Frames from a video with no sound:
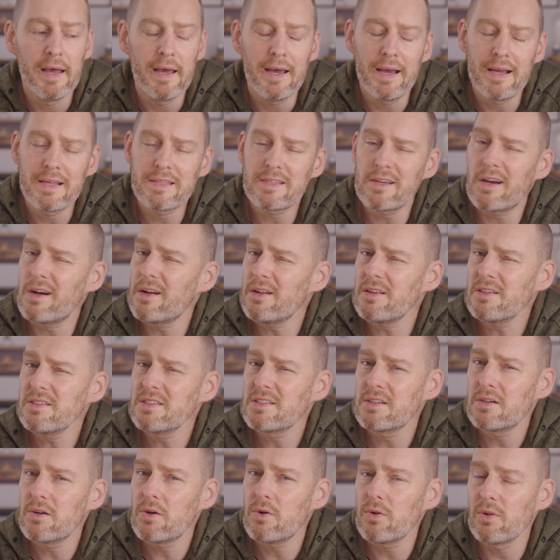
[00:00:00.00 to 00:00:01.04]
It's
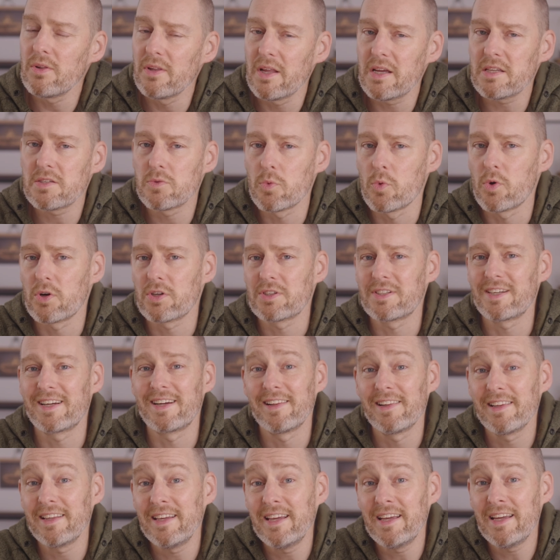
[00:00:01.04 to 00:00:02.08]
also less work to
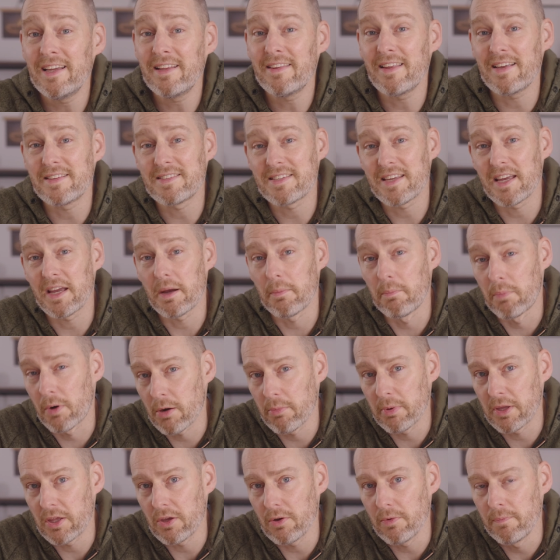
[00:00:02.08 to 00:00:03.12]
clean than, say, a
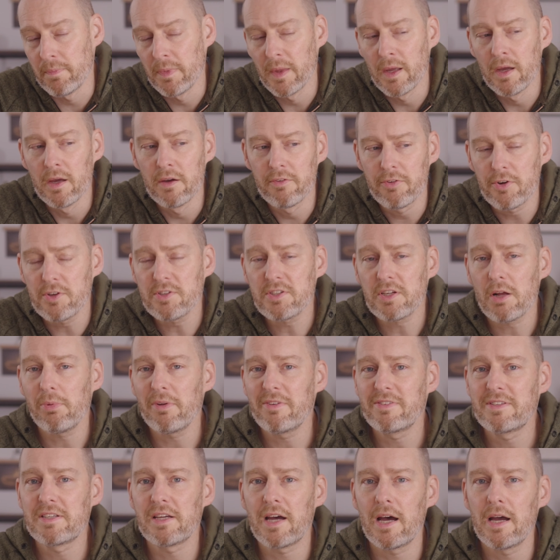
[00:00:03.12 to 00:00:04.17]
barbecue. First couple
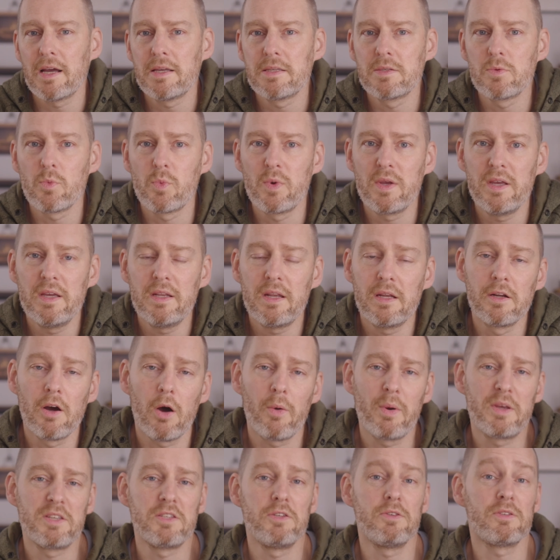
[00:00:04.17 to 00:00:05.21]
of times, we didn't
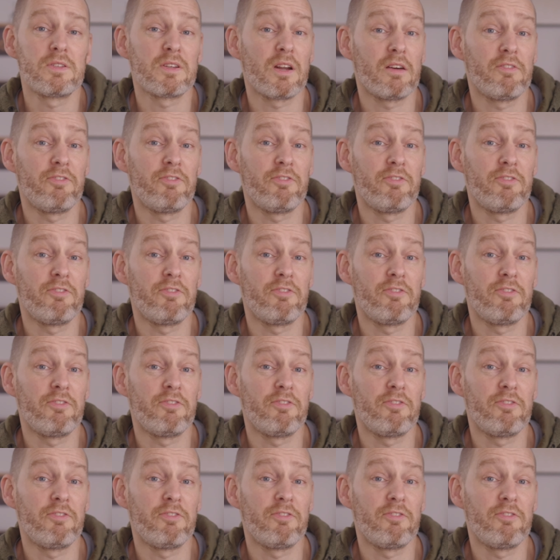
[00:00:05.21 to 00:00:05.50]
always use enough